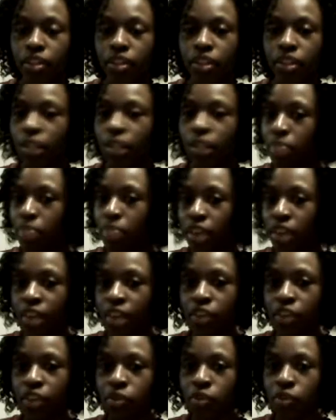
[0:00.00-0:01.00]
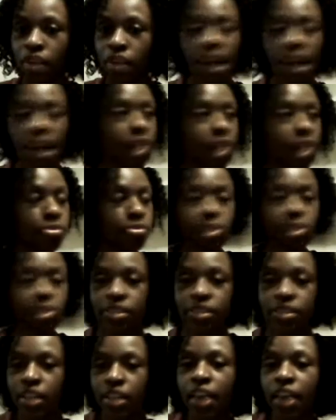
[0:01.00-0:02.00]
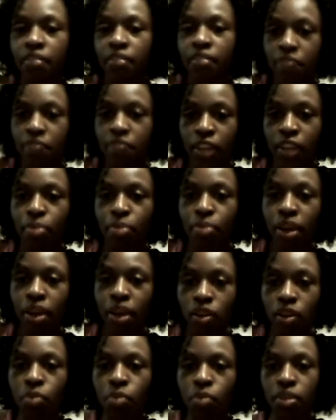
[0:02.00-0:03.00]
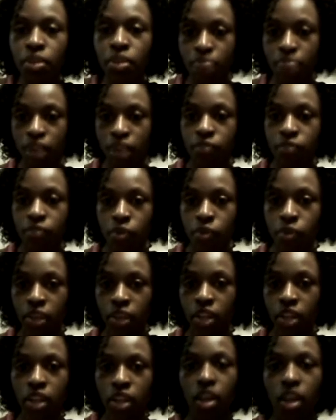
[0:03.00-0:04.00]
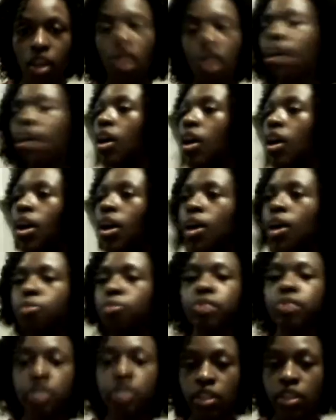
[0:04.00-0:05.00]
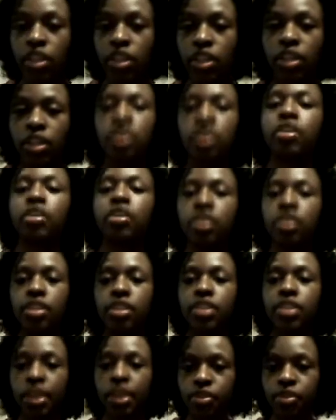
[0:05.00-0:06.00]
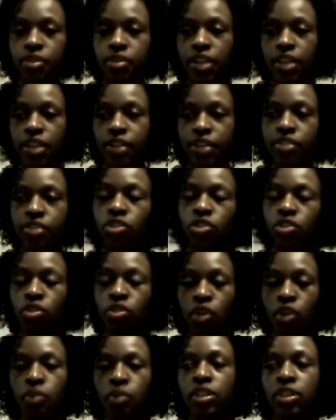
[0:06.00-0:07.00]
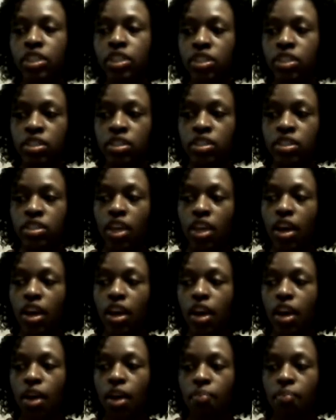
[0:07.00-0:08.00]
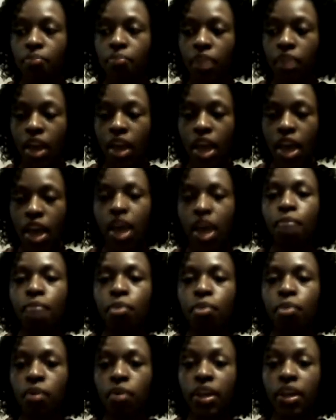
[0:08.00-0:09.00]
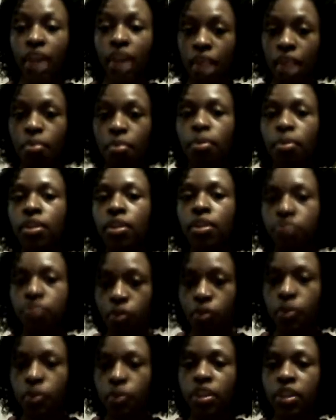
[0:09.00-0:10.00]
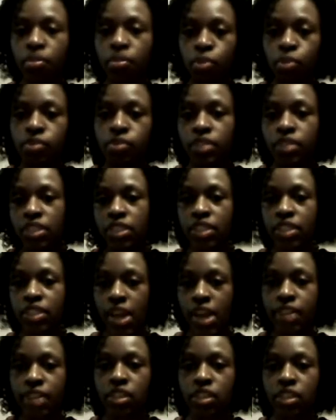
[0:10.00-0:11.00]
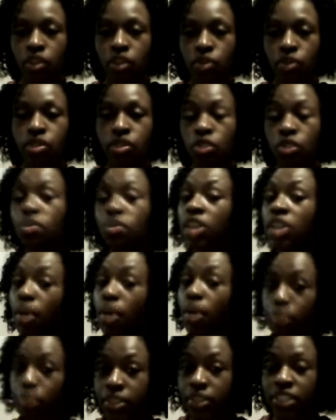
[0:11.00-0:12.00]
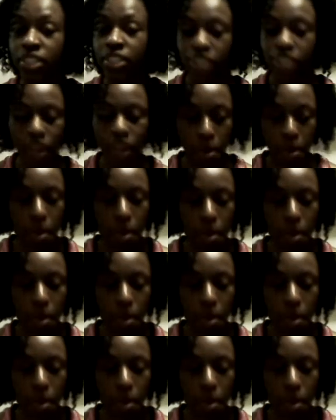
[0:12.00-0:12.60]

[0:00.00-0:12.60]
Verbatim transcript: claiming they can't do the abs because they have the fanny pack on with the microphone in it. Jillian does the exercises. You know that she's able and capable of doing the moves that she's asking you to do, which I appreciate.